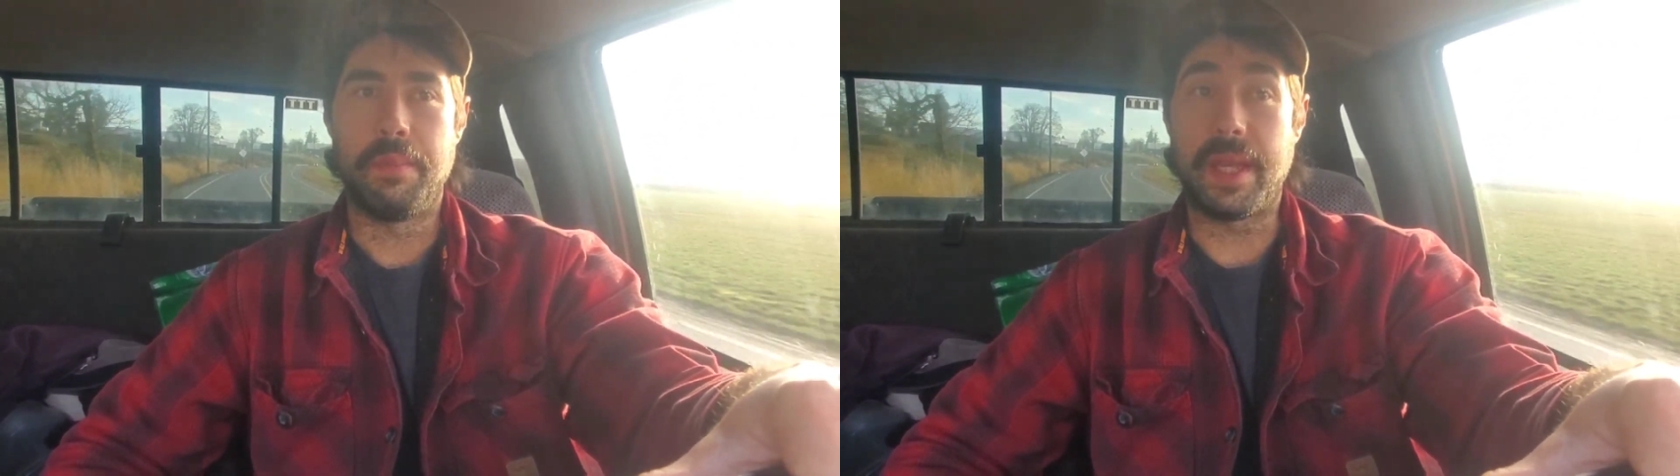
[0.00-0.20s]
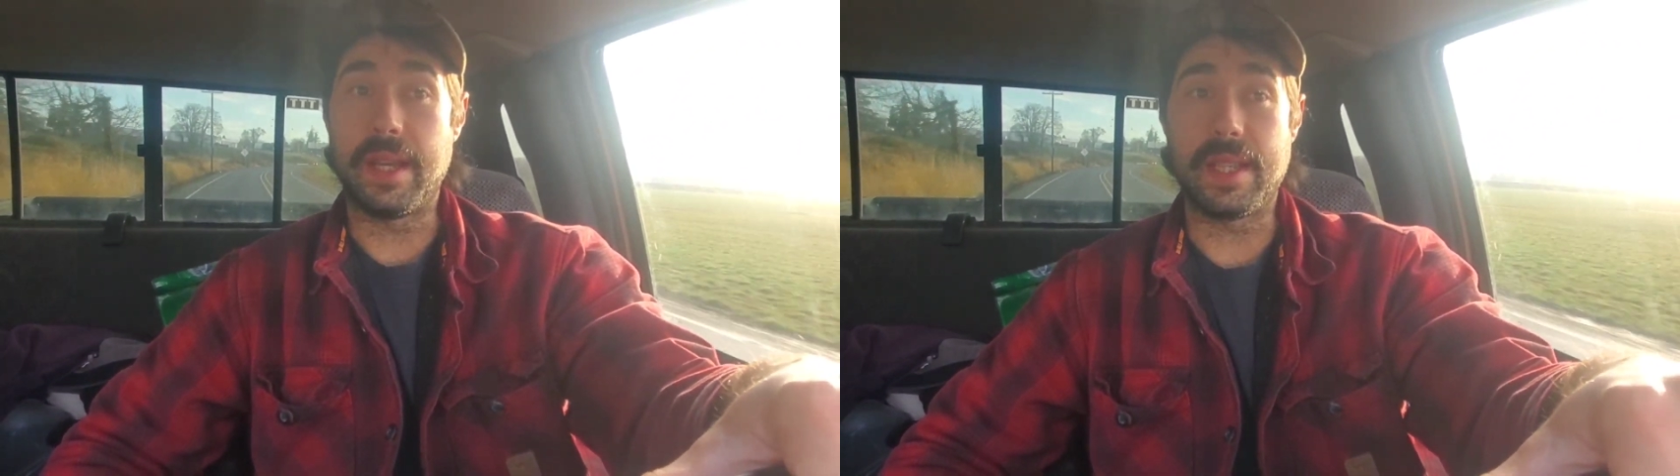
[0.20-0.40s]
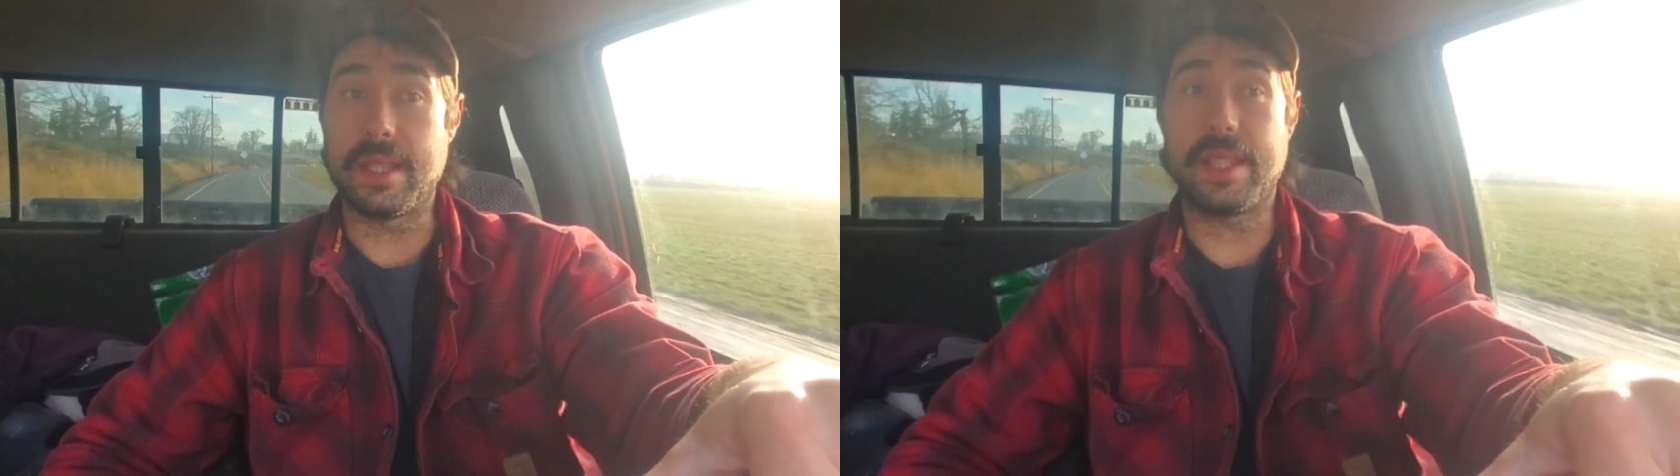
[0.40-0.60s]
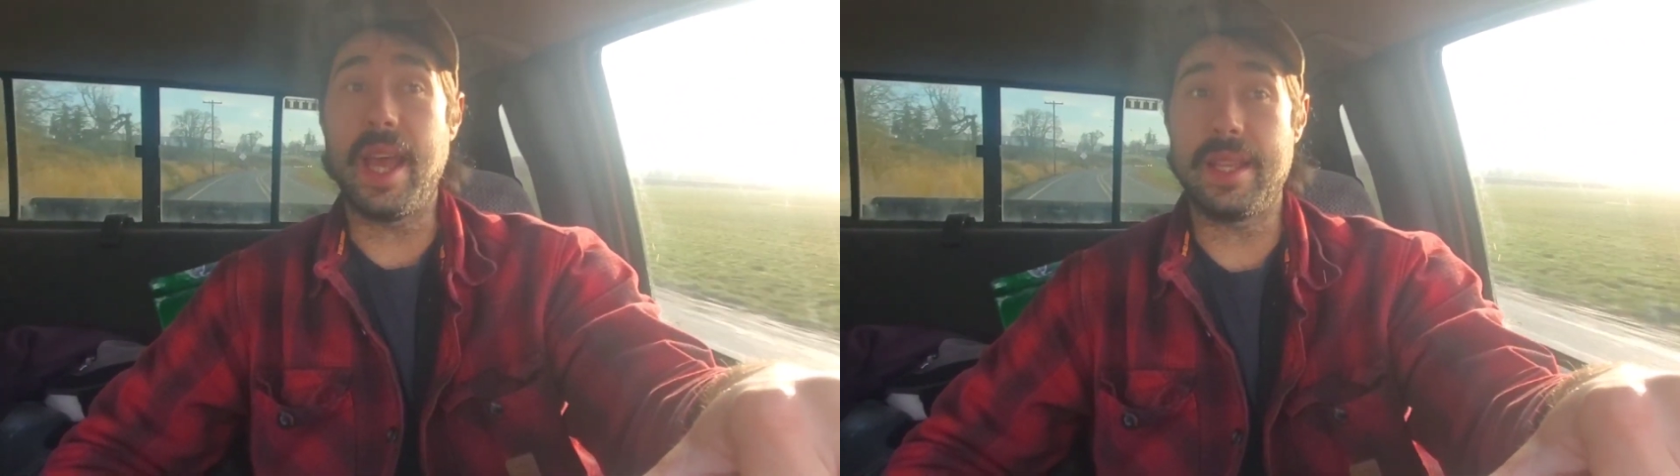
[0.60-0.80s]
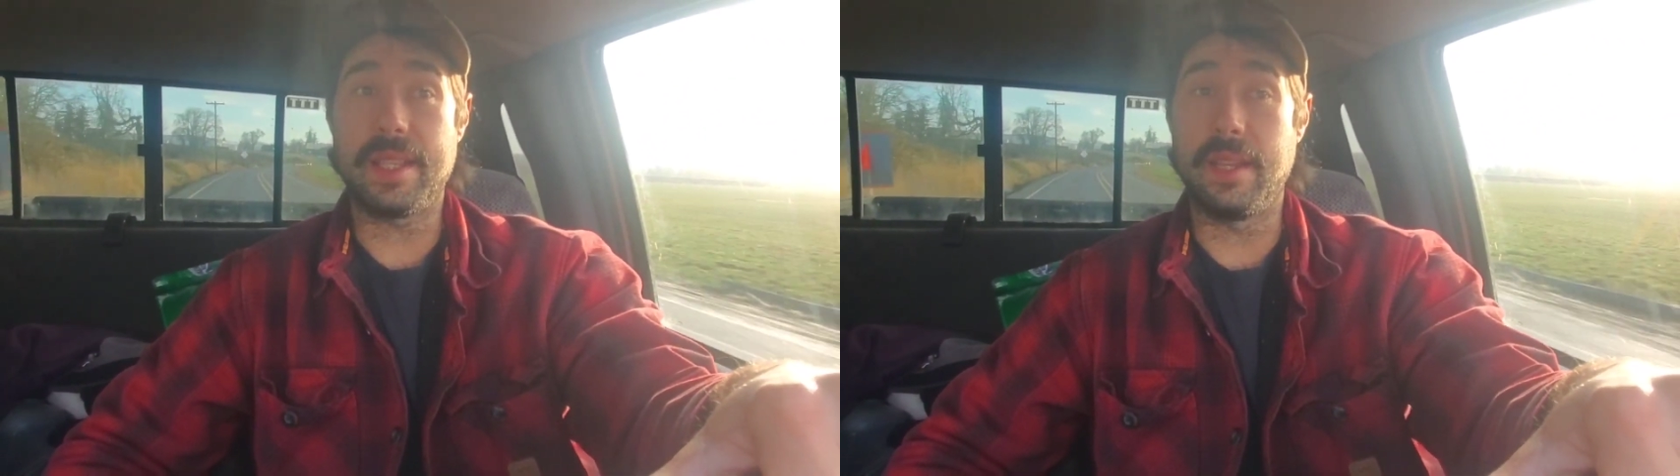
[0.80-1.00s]
Because it
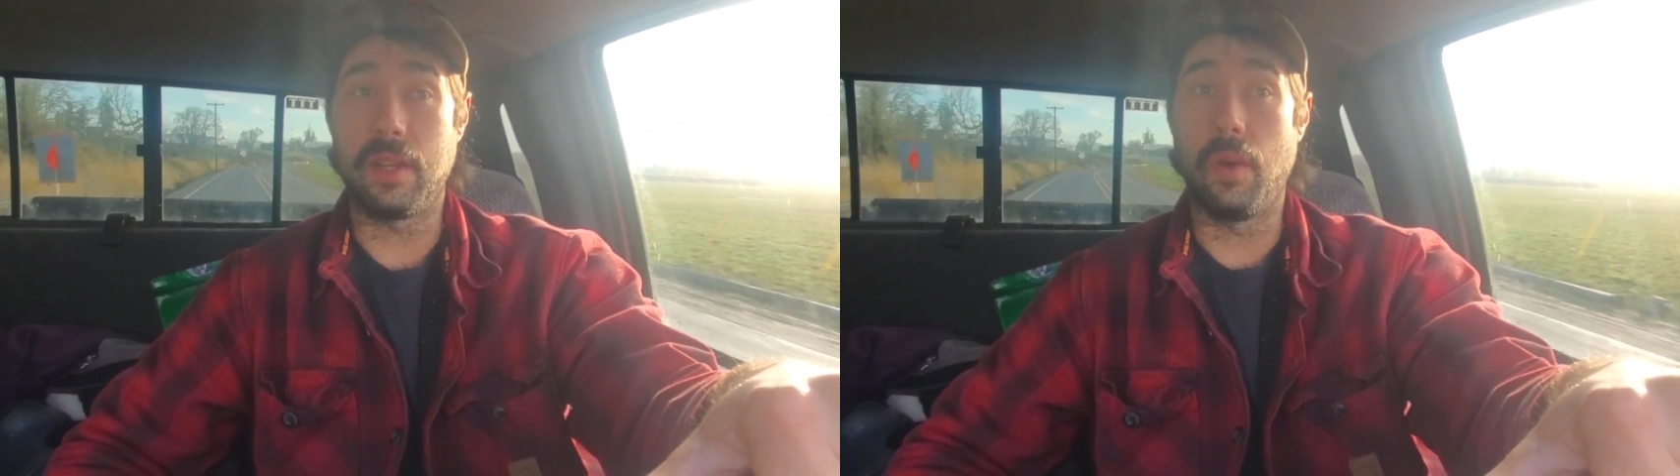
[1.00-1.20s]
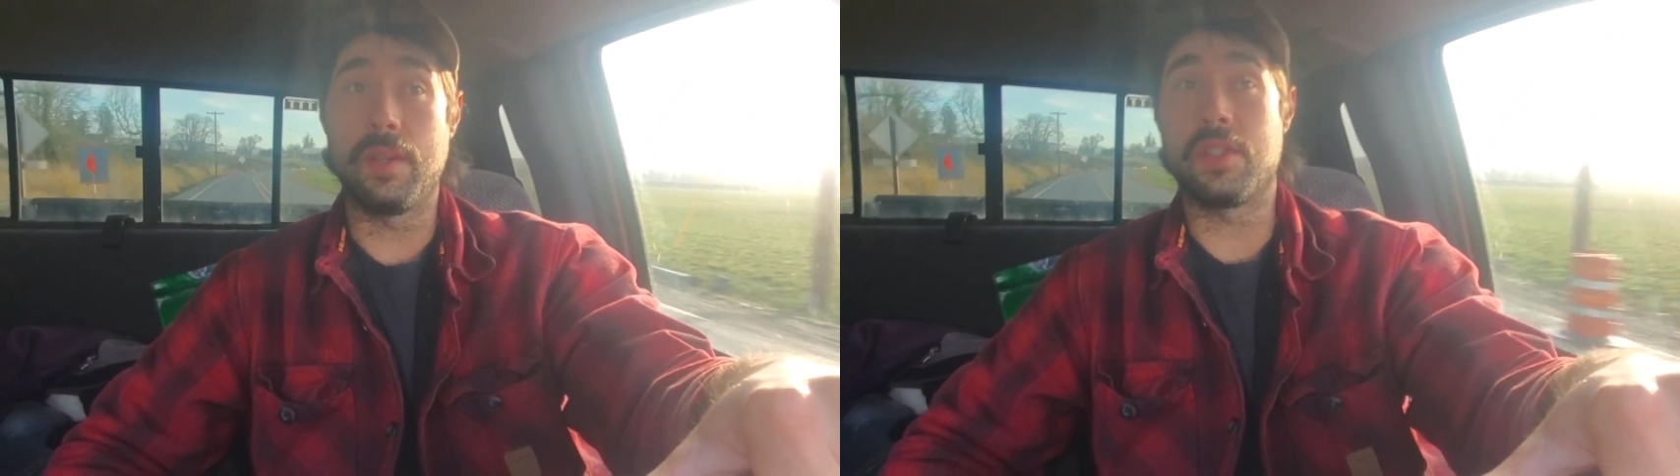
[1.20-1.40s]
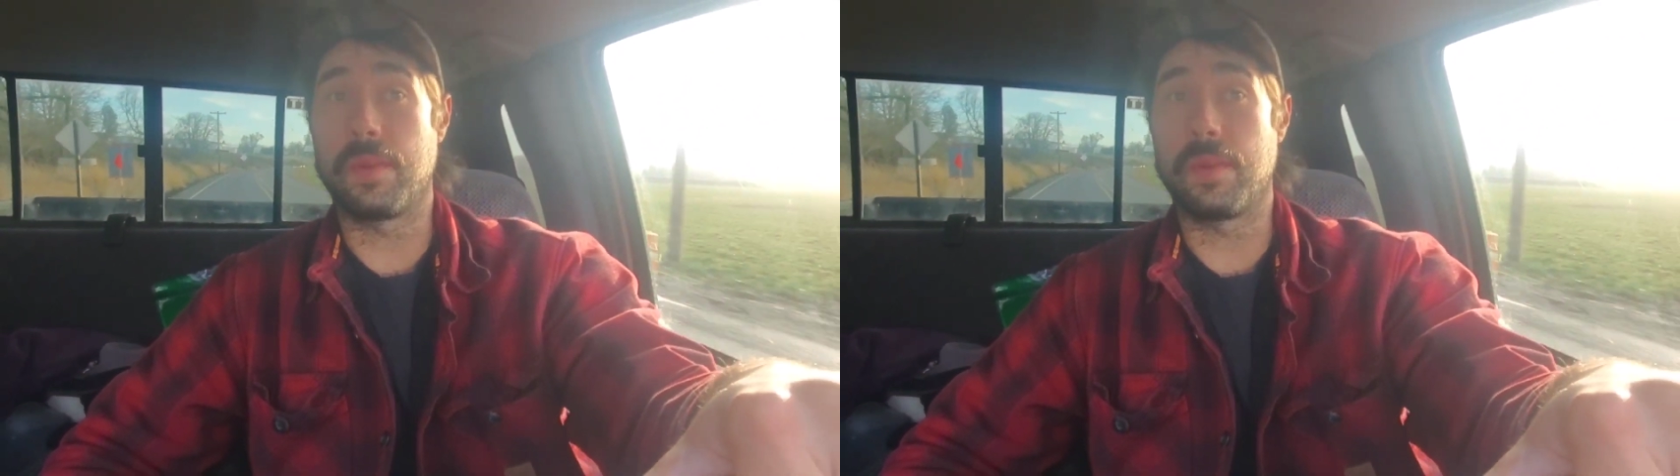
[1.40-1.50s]
says in Gordon's